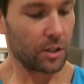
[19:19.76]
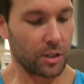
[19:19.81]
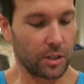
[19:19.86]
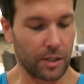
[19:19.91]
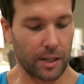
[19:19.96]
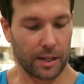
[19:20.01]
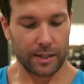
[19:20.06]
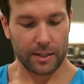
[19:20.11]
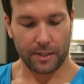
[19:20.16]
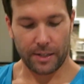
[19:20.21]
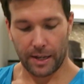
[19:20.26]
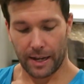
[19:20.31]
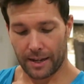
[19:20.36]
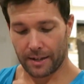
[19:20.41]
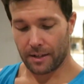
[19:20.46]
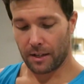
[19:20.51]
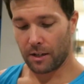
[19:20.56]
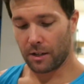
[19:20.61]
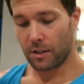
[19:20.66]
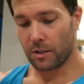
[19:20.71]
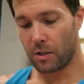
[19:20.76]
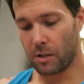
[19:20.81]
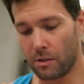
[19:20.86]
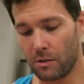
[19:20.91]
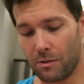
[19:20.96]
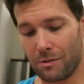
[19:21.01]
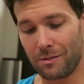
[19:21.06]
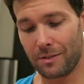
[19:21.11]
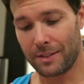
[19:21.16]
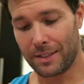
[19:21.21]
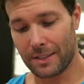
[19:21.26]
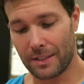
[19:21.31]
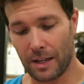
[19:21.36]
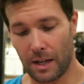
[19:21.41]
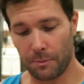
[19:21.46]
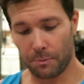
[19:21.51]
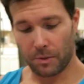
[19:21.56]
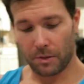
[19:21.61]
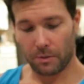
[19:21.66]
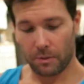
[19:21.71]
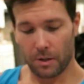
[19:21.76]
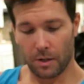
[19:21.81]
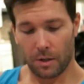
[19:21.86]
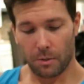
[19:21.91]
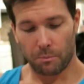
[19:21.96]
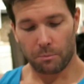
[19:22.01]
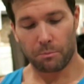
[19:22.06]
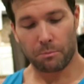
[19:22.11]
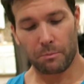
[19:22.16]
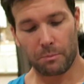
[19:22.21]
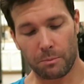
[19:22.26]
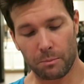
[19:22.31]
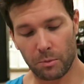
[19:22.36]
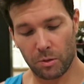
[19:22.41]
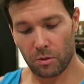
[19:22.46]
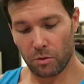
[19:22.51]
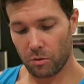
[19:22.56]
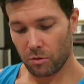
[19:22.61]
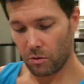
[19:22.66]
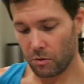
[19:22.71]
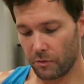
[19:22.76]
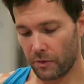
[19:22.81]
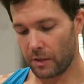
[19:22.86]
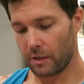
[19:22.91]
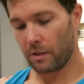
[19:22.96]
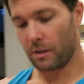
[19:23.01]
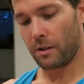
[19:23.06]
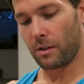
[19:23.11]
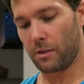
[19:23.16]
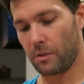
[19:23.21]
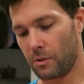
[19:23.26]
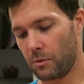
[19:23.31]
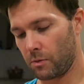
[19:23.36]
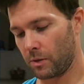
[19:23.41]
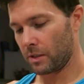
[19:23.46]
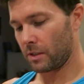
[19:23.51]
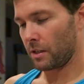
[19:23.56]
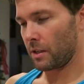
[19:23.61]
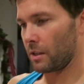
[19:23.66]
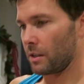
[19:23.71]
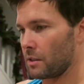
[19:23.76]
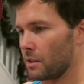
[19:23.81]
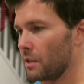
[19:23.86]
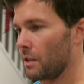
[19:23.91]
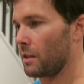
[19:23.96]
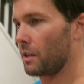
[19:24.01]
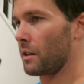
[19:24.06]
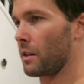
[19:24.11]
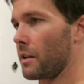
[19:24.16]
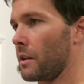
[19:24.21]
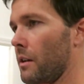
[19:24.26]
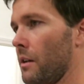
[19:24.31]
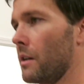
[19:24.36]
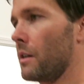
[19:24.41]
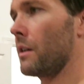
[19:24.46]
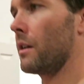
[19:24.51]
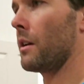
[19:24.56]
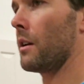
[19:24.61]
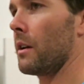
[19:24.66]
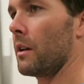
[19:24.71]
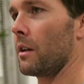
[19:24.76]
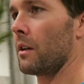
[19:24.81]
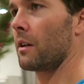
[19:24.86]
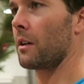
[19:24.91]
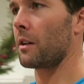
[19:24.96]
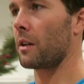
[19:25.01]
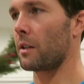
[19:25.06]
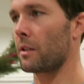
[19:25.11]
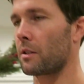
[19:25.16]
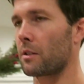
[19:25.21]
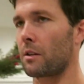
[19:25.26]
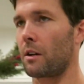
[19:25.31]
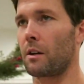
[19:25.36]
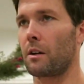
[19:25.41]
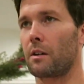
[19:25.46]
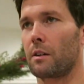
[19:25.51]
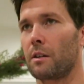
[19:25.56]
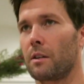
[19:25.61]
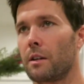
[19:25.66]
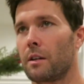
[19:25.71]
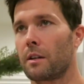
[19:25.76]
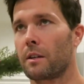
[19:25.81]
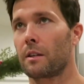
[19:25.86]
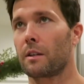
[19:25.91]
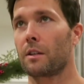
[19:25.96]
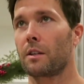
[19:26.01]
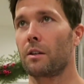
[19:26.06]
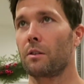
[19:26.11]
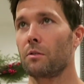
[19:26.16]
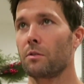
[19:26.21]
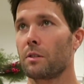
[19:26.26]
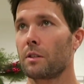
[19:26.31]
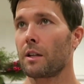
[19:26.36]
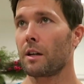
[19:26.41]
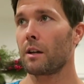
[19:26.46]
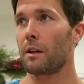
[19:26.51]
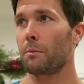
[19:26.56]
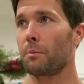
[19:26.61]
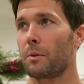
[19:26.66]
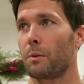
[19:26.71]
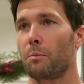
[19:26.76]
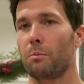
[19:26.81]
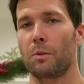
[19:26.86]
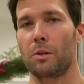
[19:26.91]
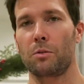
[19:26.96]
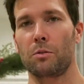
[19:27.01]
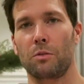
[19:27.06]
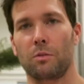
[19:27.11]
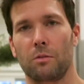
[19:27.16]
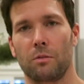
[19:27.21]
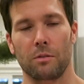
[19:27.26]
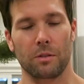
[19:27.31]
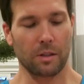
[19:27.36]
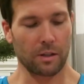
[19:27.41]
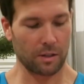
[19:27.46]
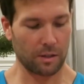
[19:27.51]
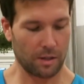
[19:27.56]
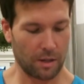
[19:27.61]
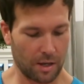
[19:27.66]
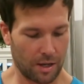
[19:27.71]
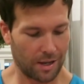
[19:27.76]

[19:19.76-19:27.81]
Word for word: She said, Dad, don't stop the moving. What's that? Isn't that like a, a song? Don't stop the music.